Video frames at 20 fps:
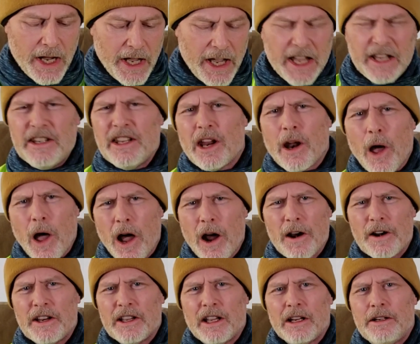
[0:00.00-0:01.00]
isn't it
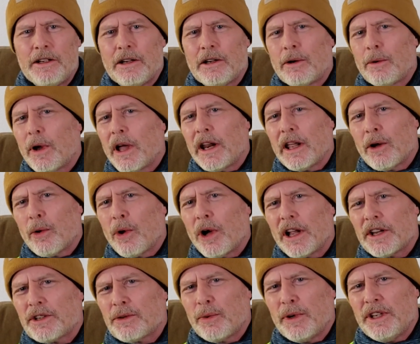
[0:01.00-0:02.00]
hard to get to your running
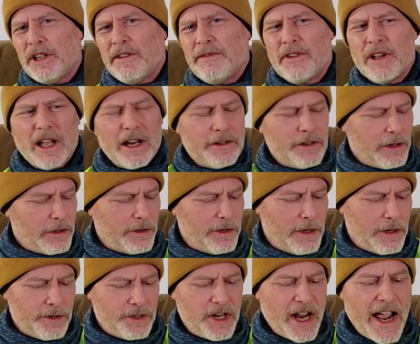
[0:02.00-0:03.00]
watch when you've got
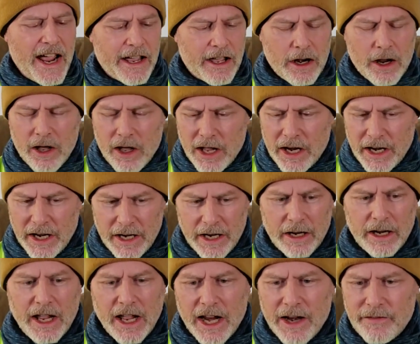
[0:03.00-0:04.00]
your jacket on
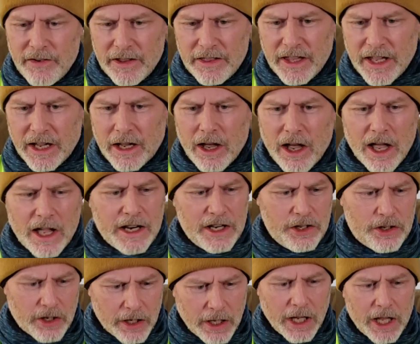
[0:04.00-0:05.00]
and everything on and
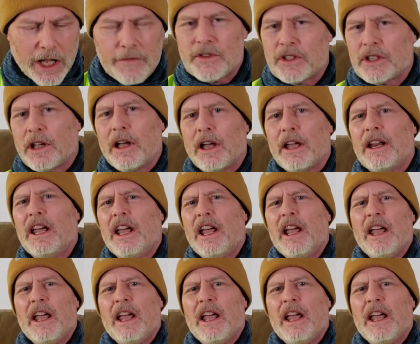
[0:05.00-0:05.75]
your gloves on